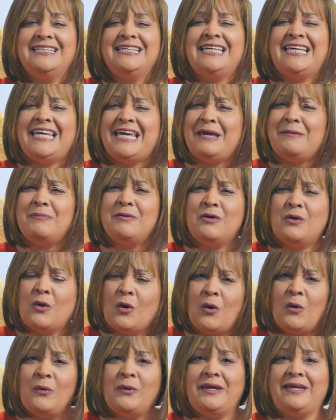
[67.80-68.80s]
Keep
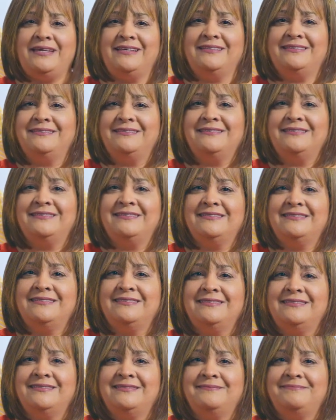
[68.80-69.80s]
going
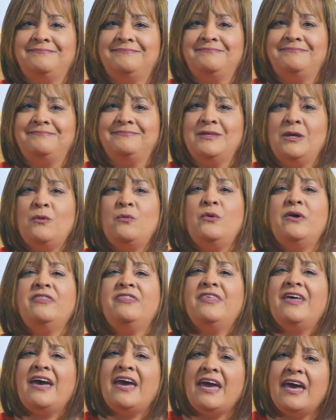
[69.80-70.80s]
with
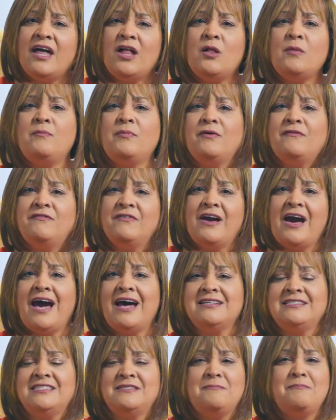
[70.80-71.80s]
the help of
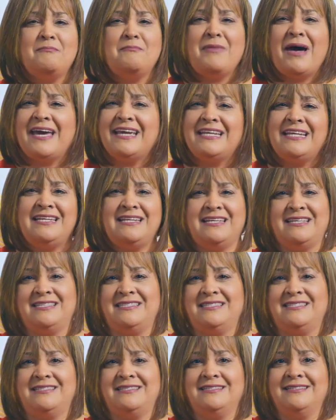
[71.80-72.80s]
God's
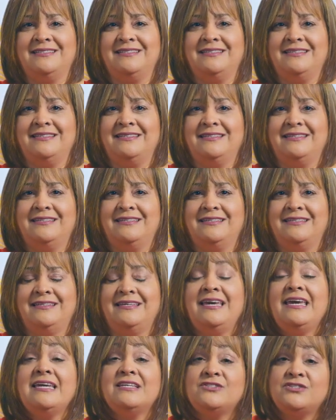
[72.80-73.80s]
mightiness
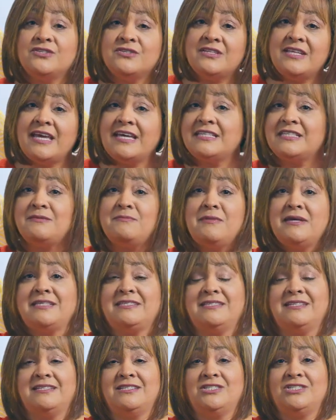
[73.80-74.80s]
is today's
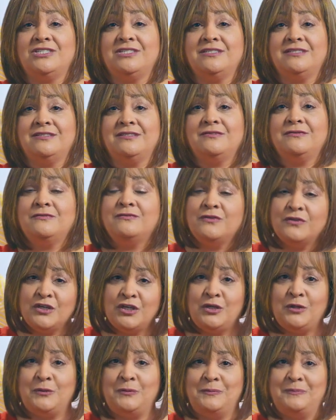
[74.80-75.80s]
message for
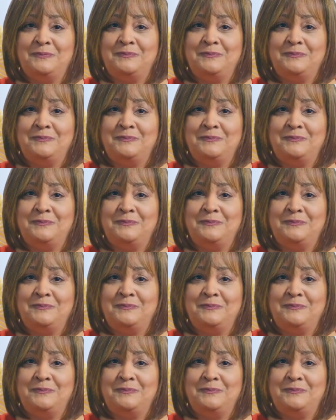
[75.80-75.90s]
you.